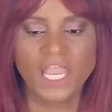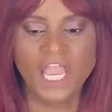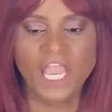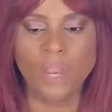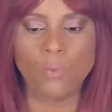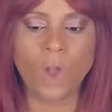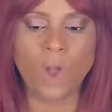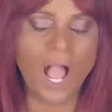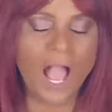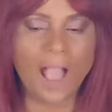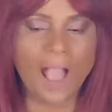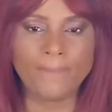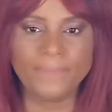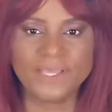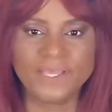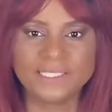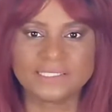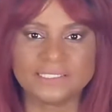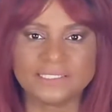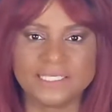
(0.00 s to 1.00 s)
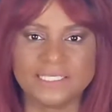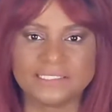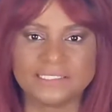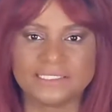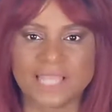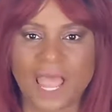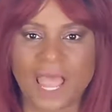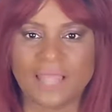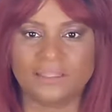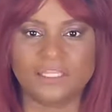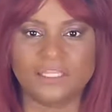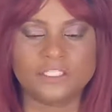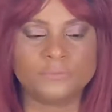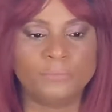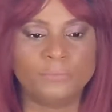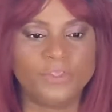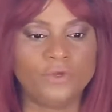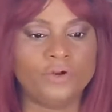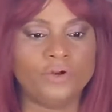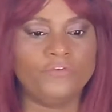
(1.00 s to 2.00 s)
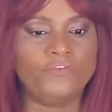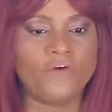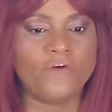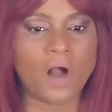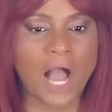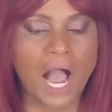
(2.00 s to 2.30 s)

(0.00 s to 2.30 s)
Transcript: And what happens is that this beautiful